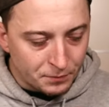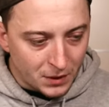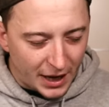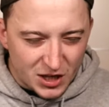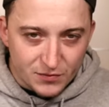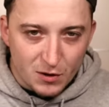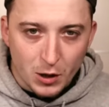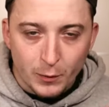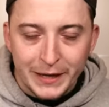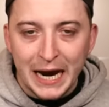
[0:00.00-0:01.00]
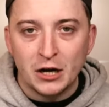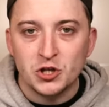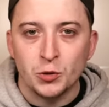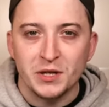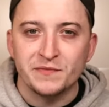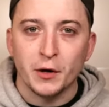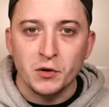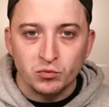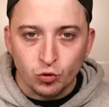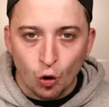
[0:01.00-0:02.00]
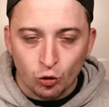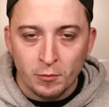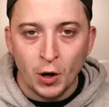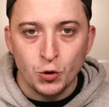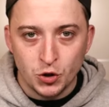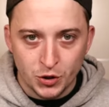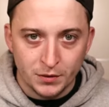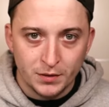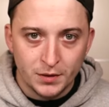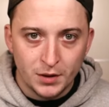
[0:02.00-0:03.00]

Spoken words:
reactional. It's very raw emotion.